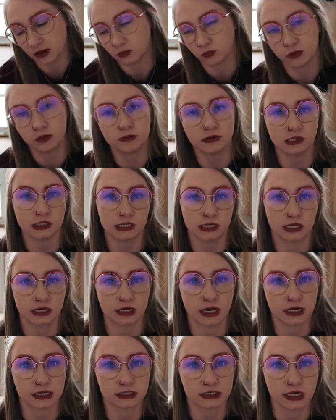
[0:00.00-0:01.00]
we really
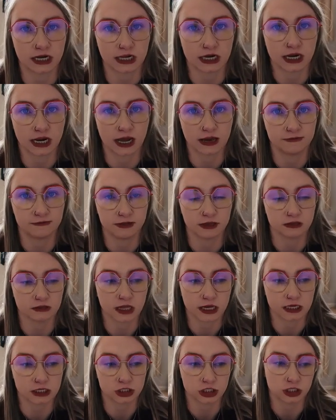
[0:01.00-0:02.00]
connected, and I feel
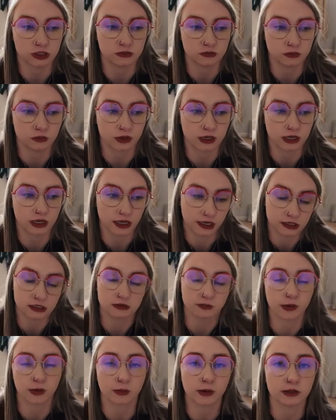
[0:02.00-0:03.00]
like she
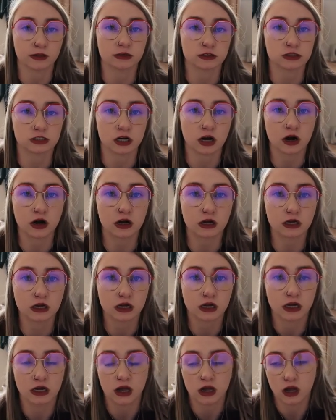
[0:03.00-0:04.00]
is my brother's dog.
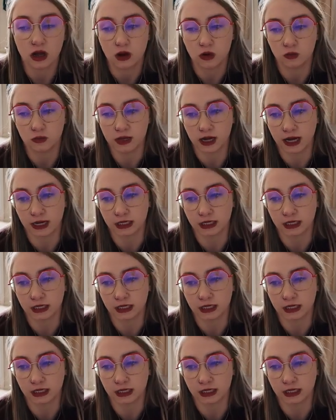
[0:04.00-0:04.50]
We